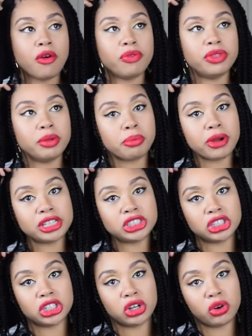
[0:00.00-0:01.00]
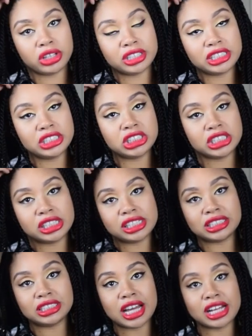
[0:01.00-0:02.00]
the pressure or the tension
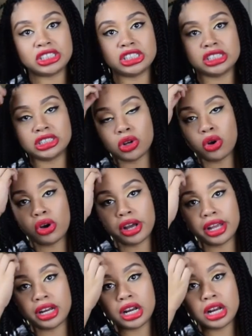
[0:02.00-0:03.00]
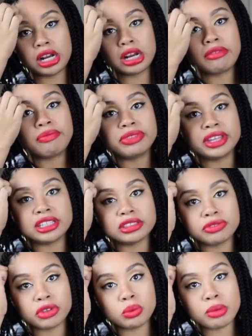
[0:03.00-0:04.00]
is not just on these
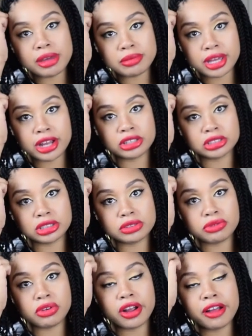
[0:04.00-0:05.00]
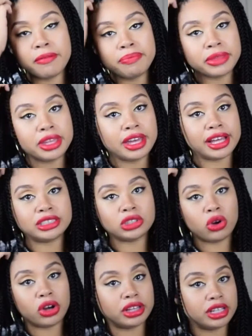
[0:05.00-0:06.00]
few baby hairs in the front, it's
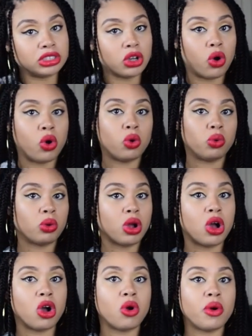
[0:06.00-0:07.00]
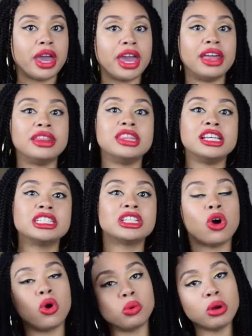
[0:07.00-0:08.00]
on this whole row. And this
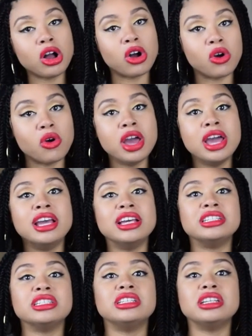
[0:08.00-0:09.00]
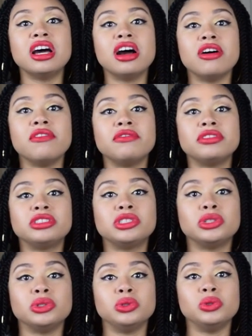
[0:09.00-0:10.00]
whole row is enough
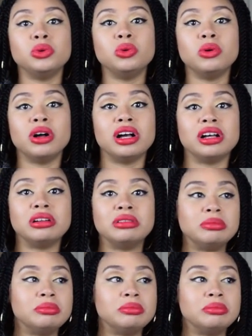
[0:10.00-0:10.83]
to uh,